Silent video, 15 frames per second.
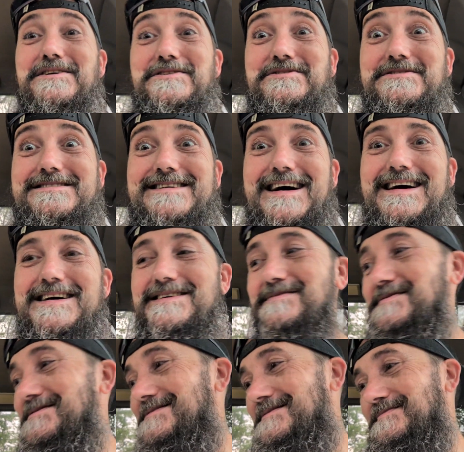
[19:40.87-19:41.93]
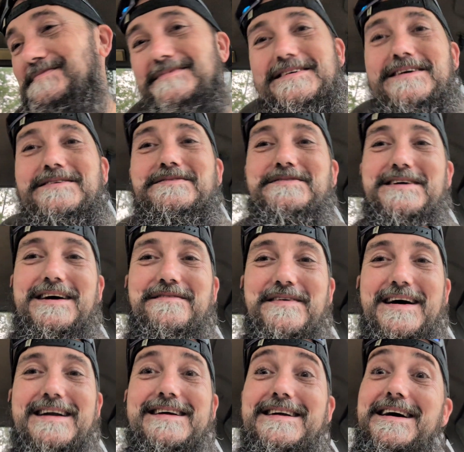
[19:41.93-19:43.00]
Good times. I'm telling you, I've
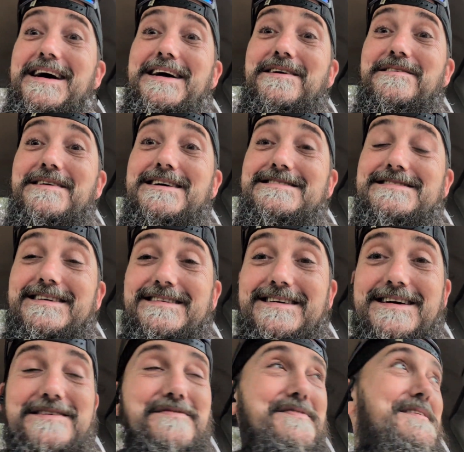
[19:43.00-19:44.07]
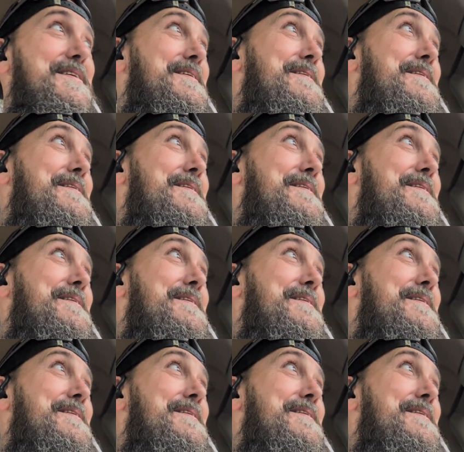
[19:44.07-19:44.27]
had an interesting life.